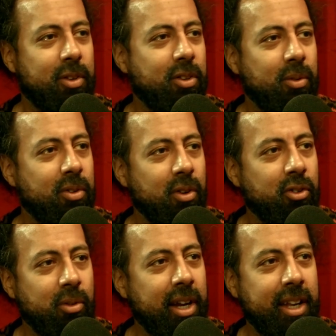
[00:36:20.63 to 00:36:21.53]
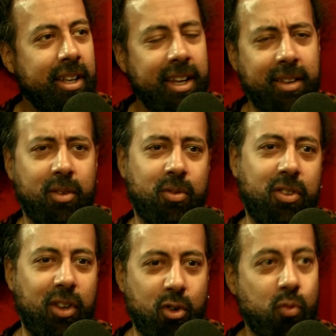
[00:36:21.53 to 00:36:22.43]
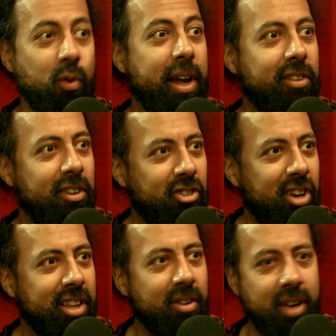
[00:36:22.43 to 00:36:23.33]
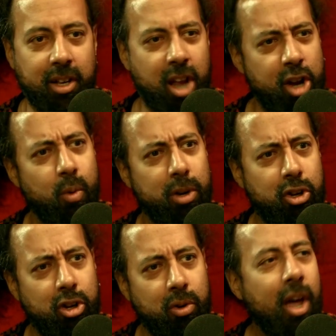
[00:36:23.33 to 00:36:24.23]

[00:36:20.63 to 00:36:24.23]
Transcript: do surgery and see crazy shit, and they're like, I know what to do.